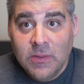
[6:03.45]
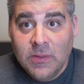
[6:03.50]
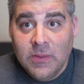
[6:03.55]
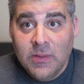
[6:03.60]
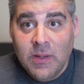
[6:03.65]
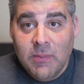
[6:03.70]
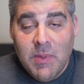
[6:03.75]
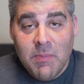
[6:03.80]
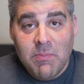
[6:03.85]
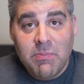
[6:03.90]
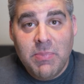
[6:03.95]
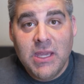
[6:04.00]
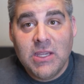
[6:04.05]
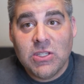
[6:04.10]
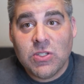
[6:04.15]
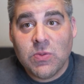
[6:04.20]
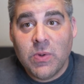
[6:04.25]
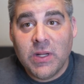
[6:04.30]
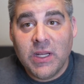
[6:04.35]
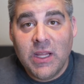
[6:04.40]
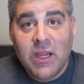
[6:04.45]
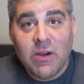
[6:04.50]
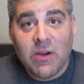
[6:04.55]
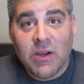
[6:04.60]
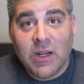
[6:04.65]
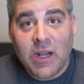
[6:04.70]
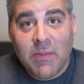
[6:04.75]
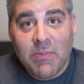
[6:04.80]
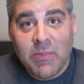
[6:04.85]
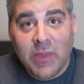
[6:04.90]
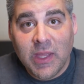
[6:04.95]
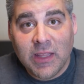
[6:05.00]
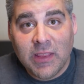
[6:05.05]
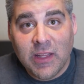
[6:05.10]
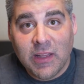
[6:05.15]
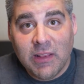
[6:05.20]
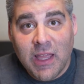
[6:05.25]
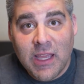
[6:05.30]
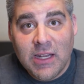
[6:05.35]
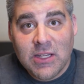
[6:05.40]
I'm the biggest one here, and I'm like the
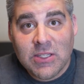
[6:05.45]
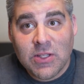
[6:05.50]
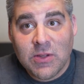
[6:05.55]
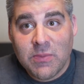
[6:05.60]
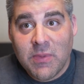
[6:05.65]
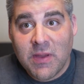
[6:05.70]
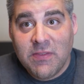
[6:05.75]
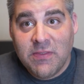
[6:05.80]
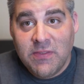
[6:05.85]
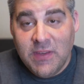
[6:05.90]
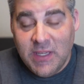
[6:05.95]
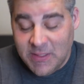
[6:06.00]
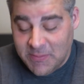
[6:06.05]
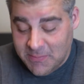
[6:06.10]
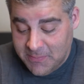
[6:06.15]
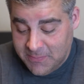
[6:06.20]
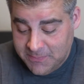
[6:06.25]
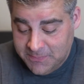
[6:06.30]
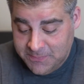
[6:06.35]
lightest on my feet.